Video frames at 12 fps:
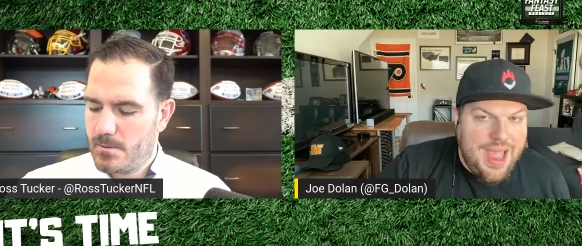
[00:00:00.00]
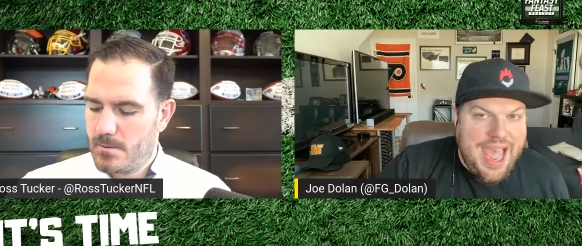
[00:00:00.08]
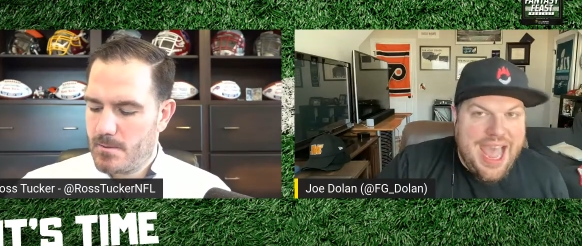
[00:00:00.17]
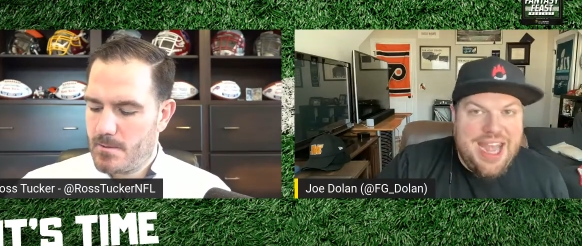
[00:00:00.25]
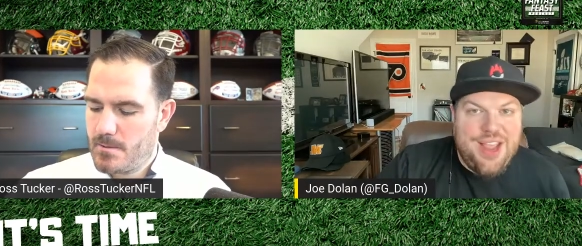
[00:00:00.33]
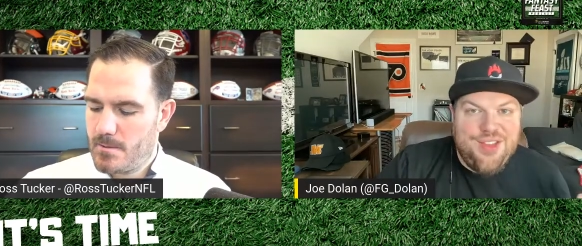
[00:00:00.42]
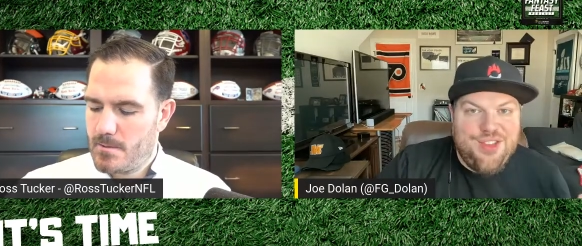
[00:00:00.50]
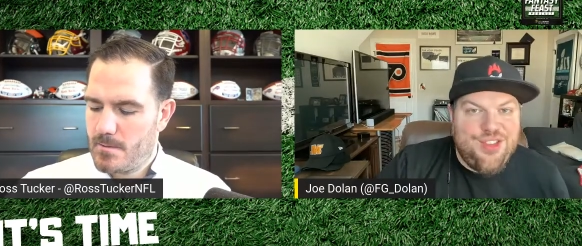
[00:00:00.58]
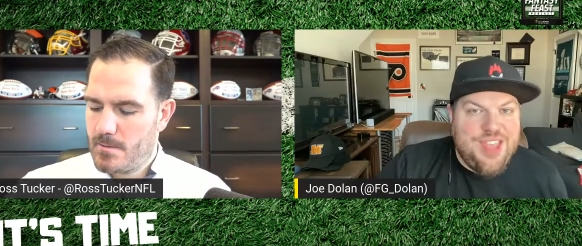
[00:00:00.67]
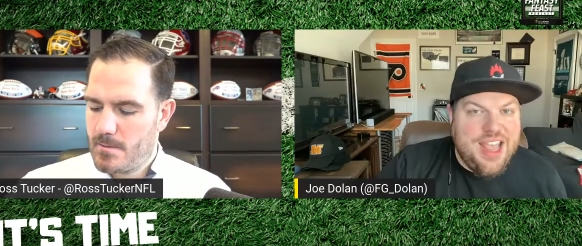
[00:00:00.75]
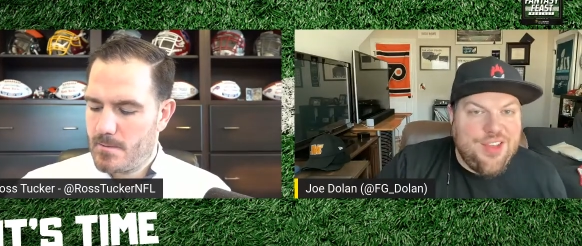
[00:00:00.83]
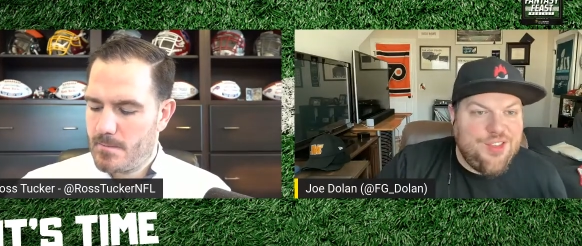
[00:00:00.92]
Speaker 1: had
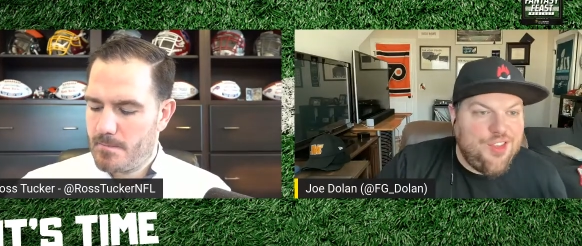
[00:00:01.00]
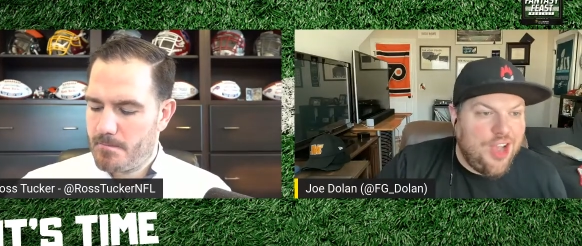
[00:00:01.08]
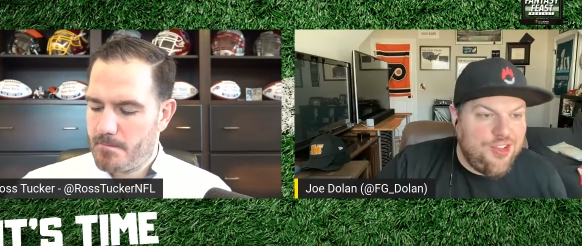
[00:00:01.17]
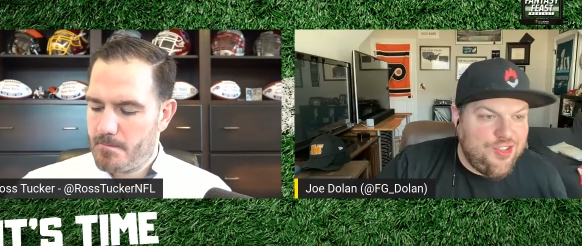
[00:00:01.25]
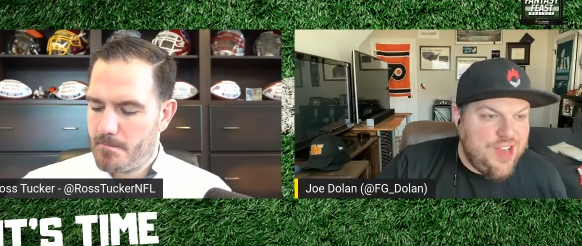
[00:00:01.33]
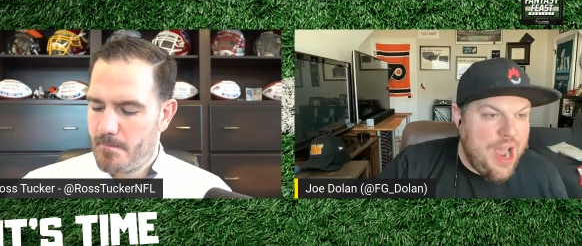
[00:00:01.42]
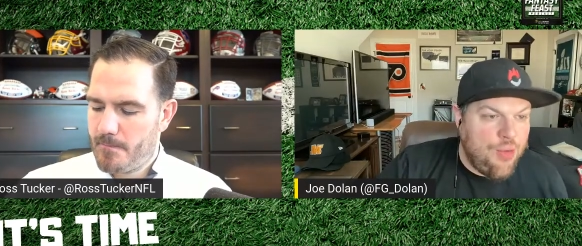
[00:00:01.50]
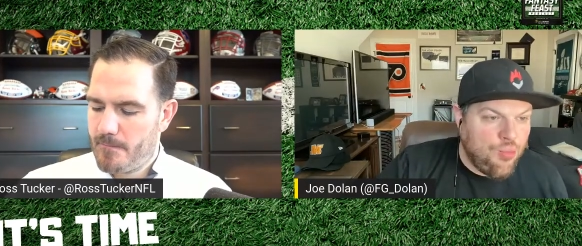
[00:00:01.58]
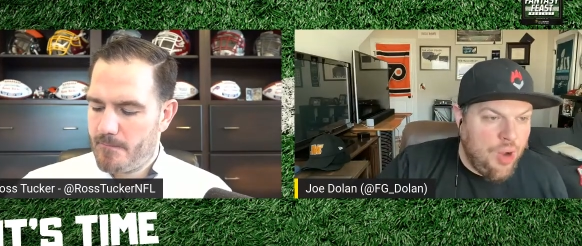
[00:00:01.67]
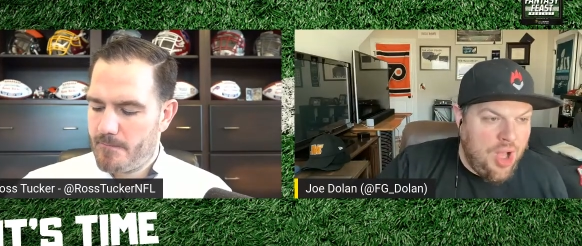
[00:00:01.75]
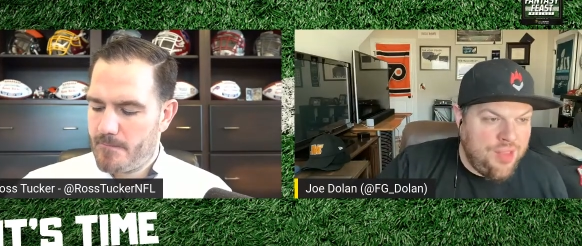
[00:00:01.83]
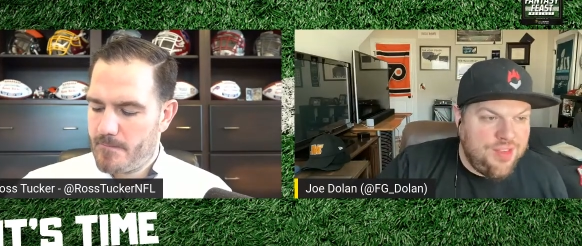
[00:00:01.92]
six
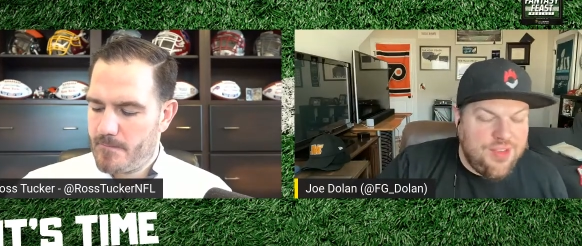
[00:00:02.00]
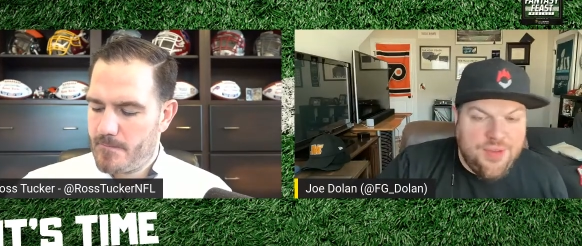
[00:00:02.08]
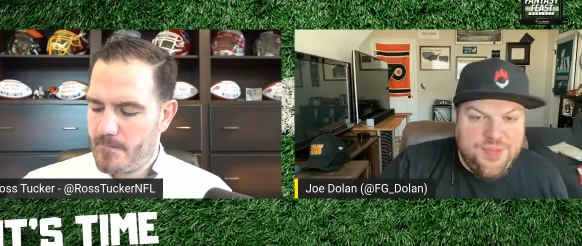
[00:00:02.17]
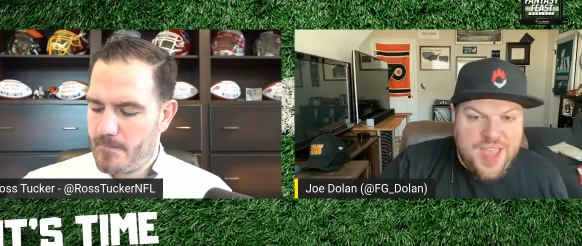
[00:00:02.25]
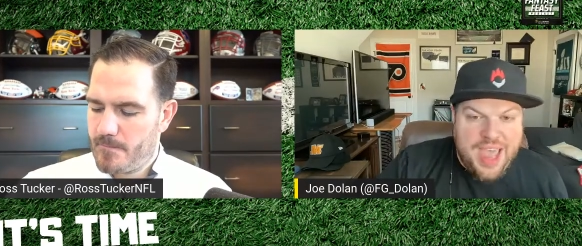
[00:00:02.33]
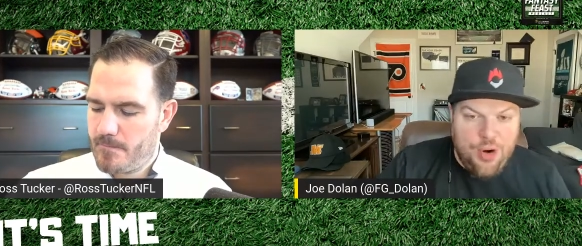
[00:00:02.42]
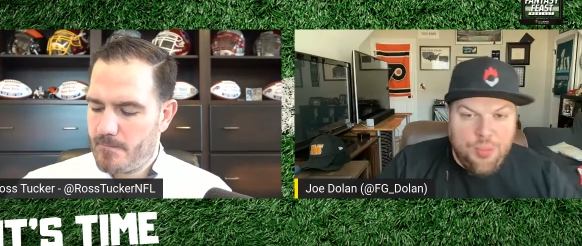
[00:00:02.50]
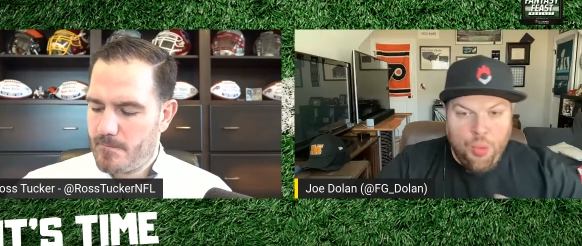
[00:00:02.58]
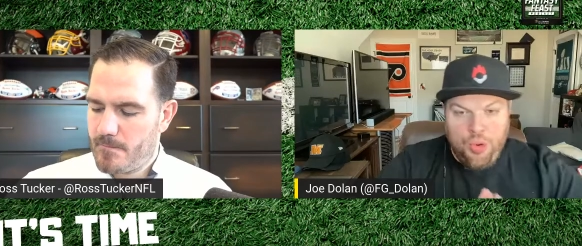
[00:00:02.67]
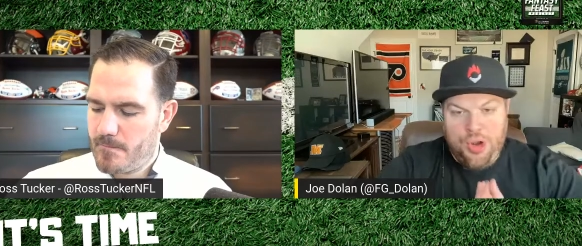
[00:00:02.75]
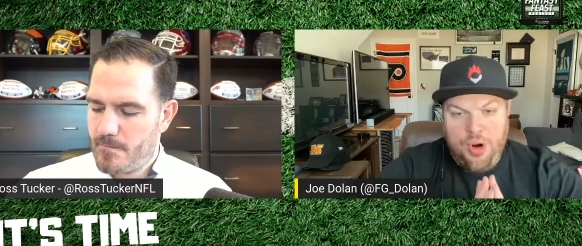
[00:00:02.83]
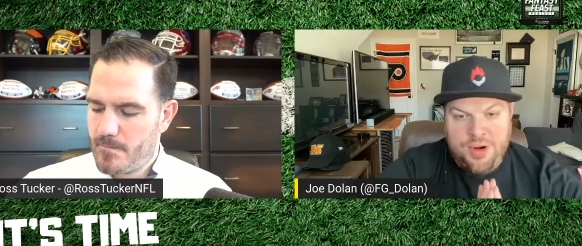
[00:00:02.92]
touchdown runs of ten or
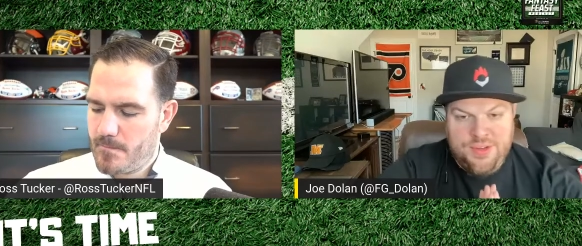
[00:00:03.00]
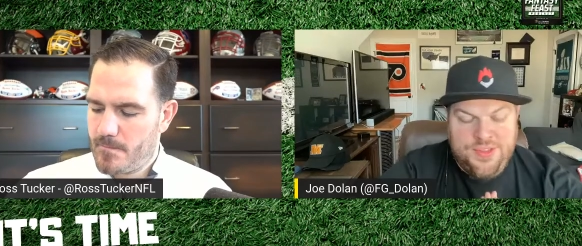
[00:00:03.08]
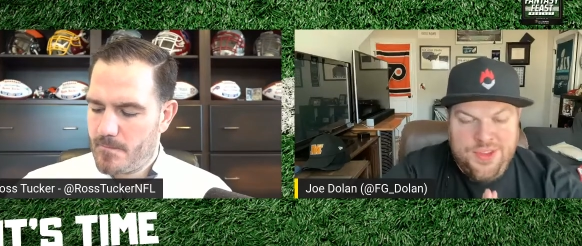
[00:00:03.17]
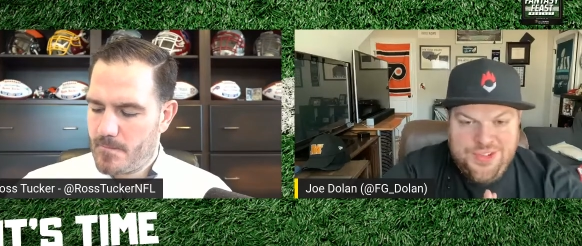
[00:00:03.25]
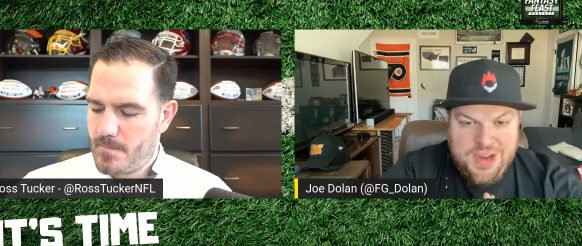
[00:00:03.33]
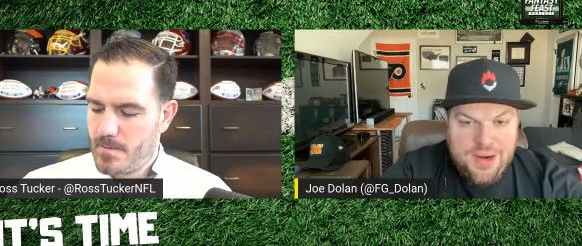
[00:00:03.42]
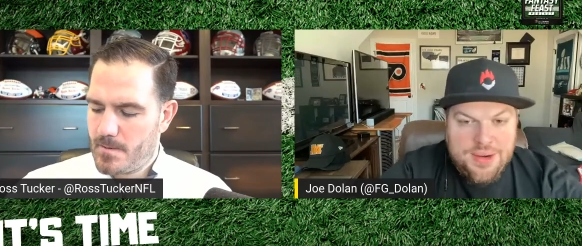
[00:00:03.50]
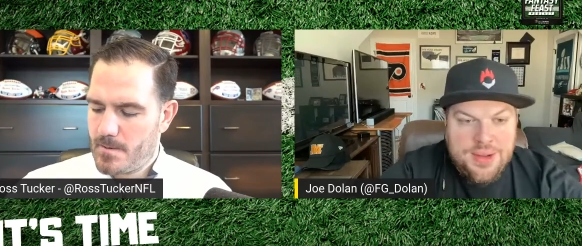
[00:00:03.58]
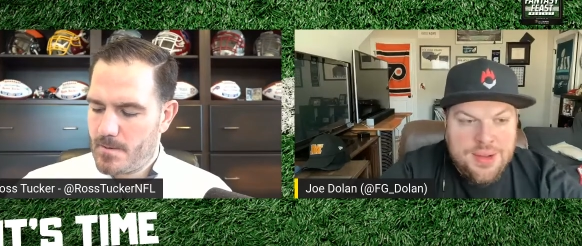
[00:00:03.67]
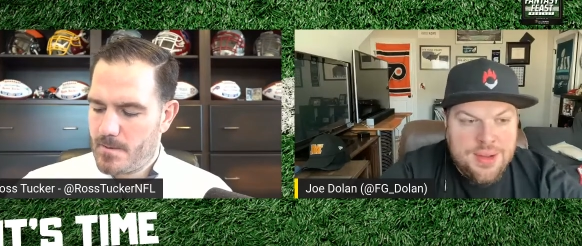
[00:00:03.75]
more yards this year.